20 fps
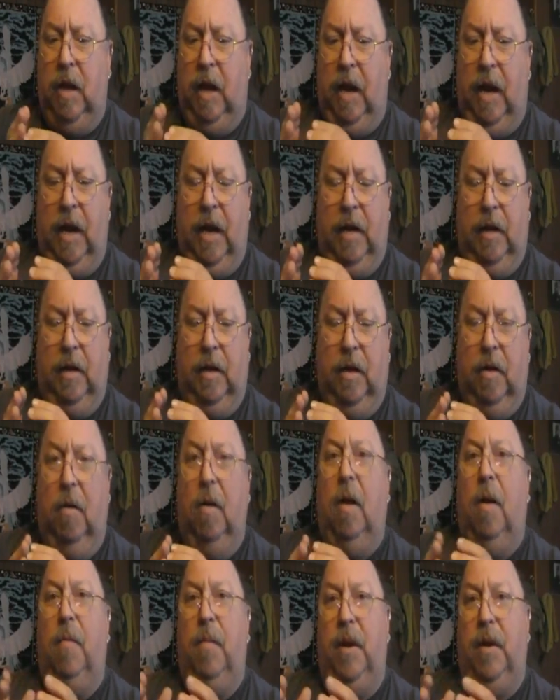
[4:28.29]
and
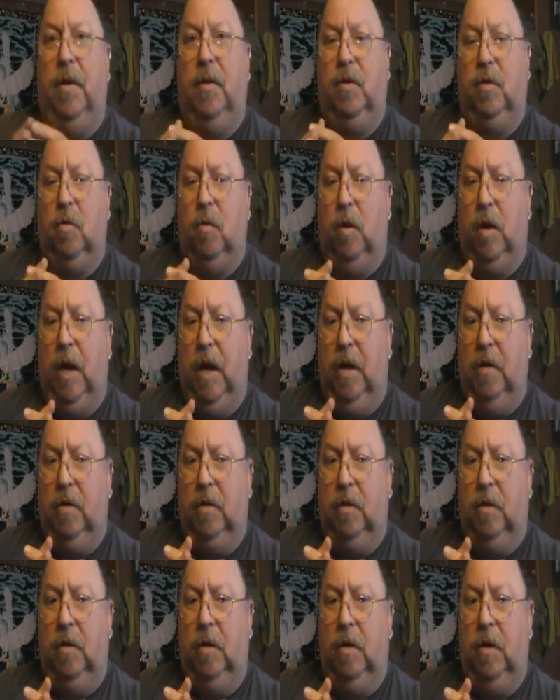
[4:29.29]
I mean the school
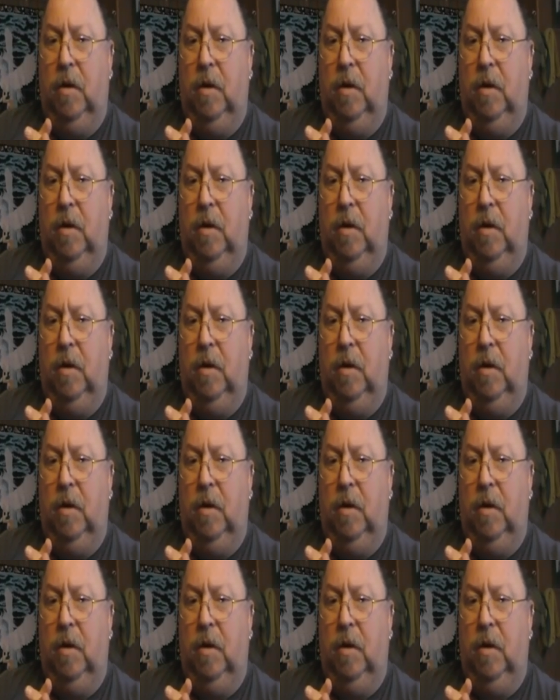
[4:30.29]
counselor,